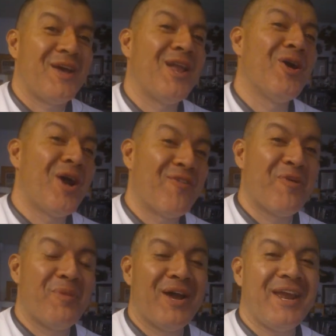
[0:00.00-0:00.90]
Hello,
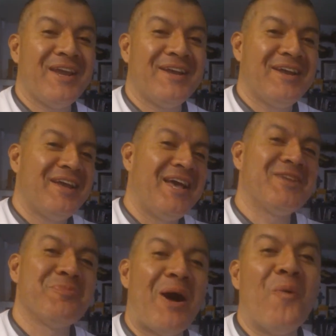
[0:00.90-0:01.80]
everybody.
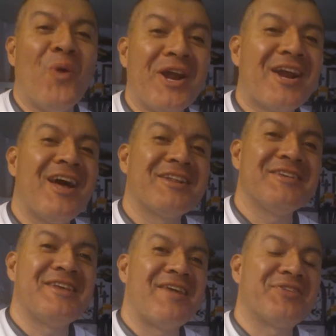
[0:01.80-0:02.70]
It's about 1 o'clock
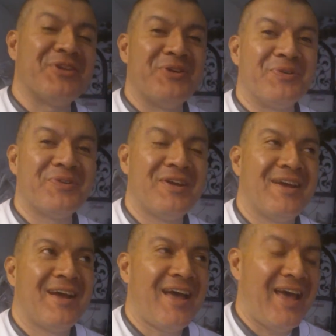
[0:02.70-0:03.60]
this afternoon.
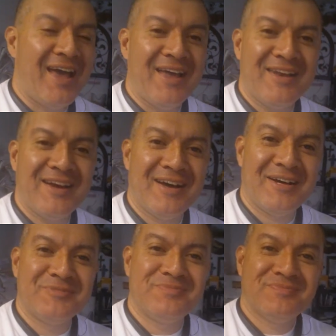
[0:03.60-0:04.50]
And
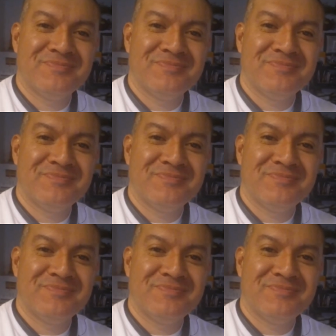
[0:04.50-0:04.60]
uh,